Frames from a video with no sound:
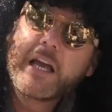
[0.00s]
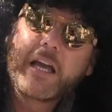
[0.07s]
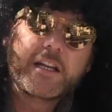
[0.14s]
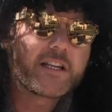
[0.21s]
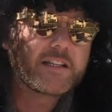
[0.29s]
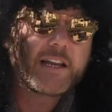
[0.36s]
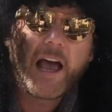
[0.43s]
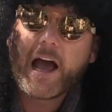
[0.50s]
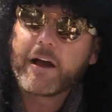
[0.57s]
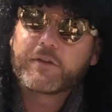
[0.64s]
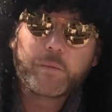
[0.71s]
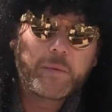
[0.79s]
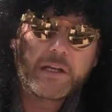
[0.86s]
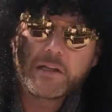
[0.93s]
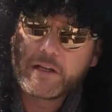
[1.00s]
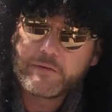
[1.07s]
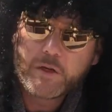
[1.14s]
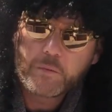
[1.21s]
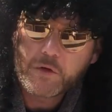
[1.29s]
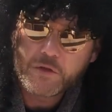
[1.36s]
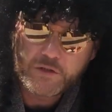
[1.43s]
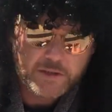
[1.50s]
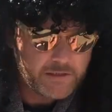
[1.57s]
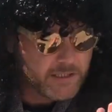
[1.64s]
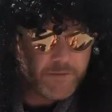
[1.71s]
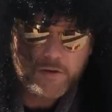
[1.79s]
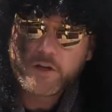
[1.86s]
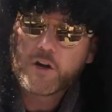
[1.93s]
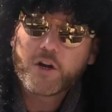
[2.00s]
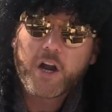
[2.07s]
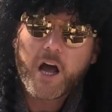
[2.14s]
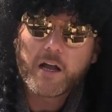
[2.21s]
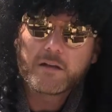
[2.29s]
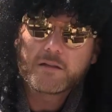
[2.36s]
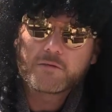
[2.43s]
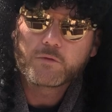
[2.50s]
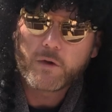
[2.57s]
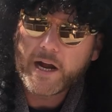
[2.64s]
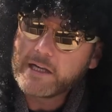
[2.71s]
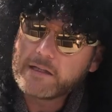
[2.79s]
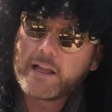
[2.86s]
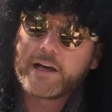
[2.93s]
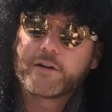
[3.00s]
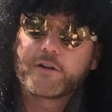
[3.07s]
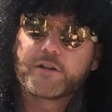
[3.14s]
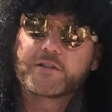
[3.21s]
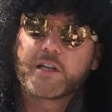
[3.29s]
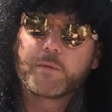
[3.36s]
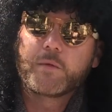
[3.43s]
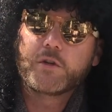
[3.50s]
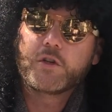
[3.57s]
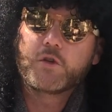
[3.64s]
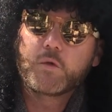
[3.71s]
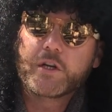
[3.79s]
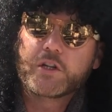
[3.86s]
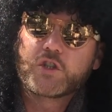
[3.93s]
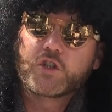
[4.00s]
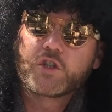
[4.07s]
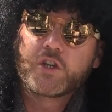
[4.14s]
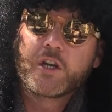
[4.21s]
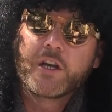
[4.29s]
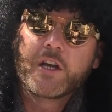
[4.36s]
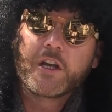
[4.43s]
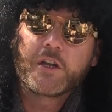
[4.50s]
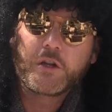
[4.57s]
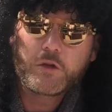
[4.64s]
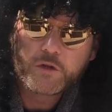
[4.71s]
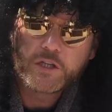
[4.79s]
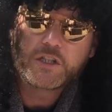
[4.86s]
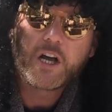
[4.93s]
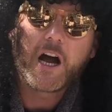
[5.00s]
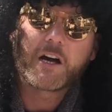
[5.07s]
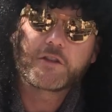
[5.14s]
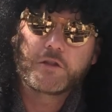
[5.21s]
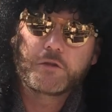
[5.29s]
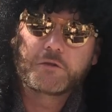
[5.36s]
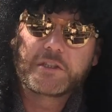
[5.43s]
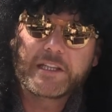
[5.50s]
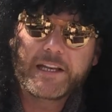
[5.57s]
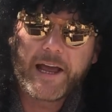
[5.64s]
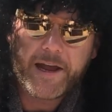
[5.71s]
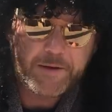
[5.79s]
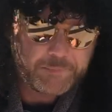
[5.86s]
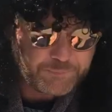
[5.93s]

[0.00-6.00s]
Doesn't have to be a living person, living or not. Write a letter to someone you wish you could talk to today.